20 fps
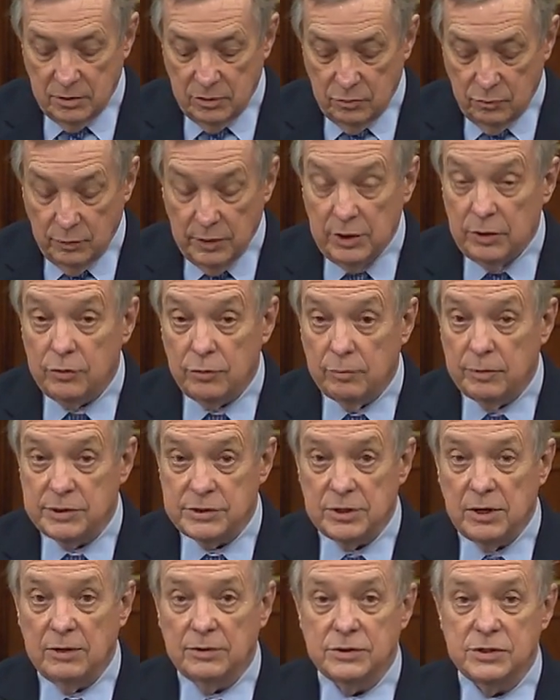We knew the
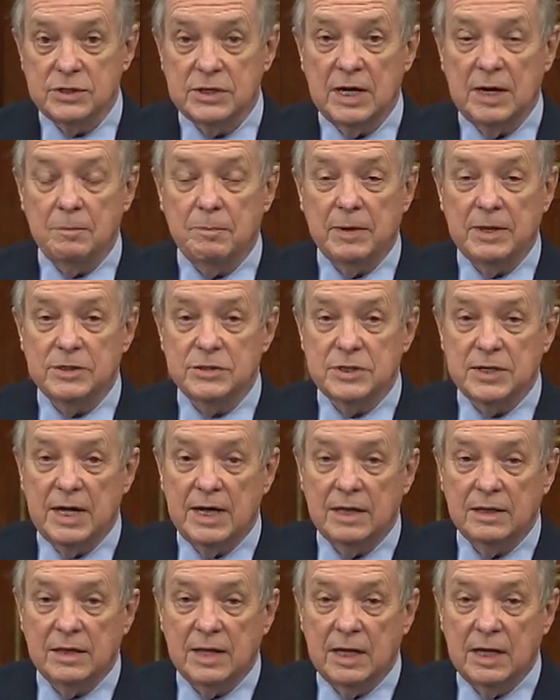results state by state.